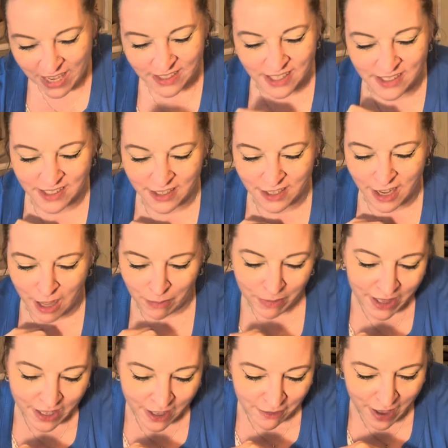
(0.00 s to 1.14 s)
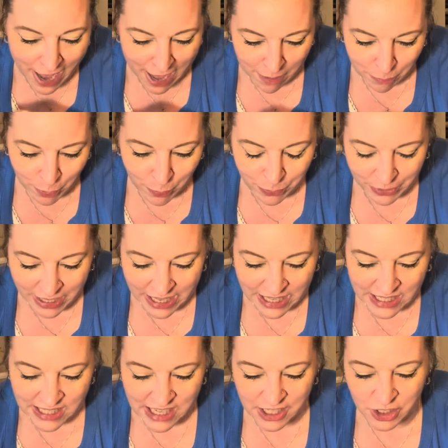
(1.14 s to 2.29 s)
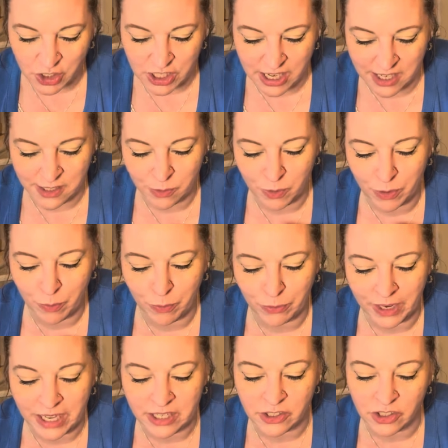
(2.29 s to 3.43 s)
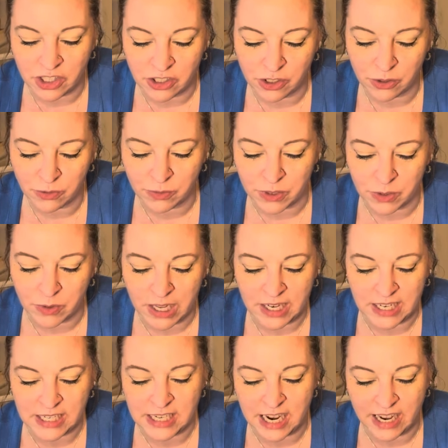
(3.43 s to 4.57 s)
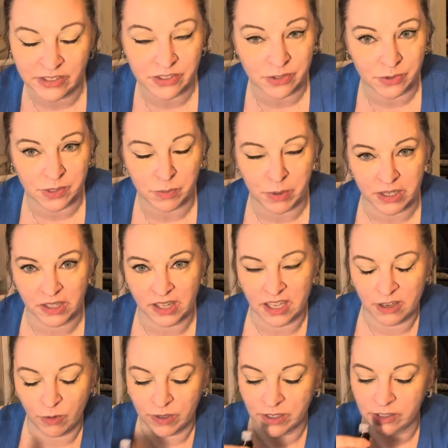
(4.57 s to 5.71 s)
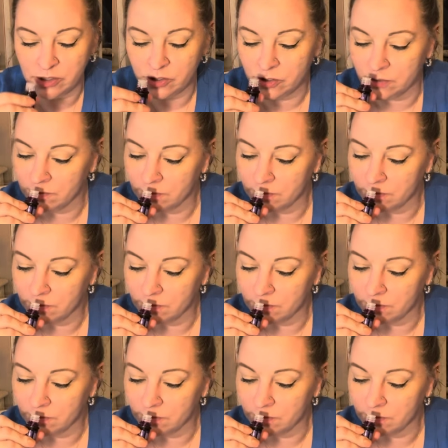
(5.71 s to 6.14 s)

says a goblet of apple brandy enchanted with bright ginger root and a dash of sparkling orange.